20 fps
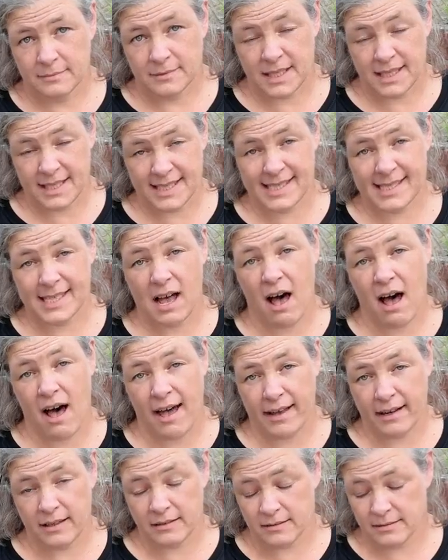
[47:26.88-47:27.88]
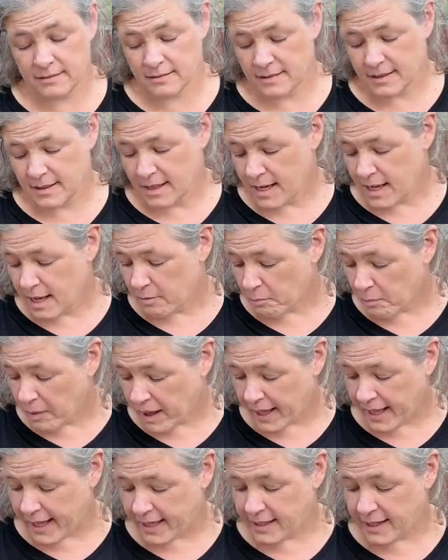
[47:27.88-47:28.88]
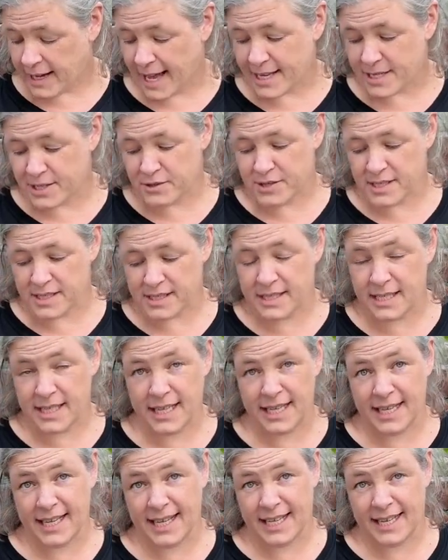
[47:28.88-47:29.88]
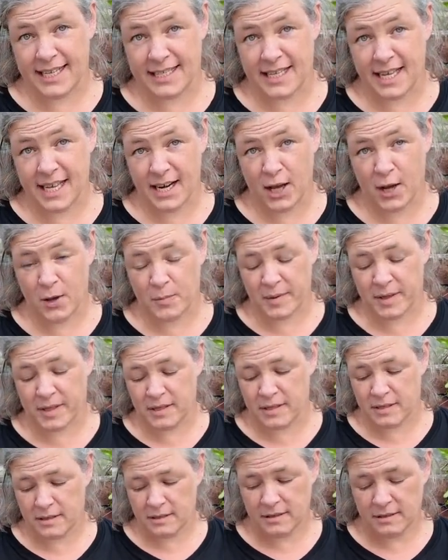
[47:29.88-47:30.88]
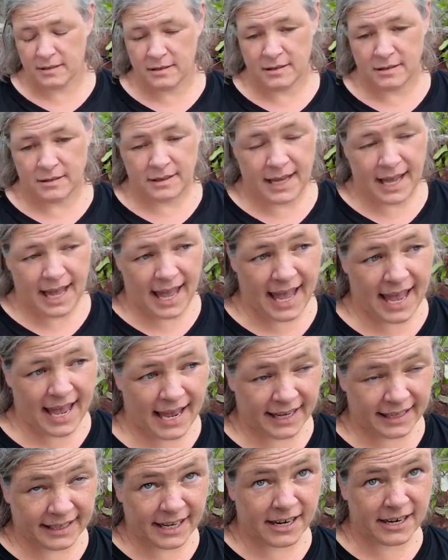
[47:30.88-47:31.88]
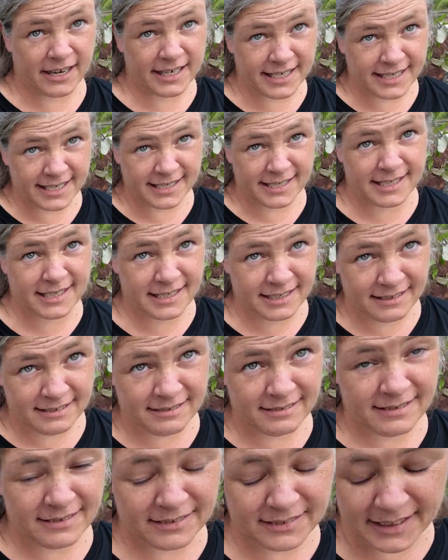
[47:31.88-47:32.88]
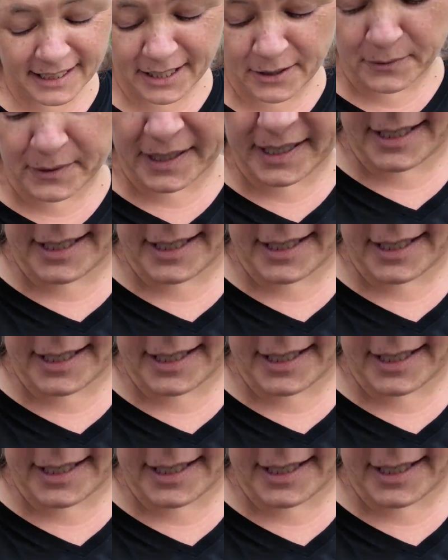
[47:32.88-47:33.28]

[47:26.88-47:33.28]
because it's hot. But as you can see, it is unopened, and there is liquid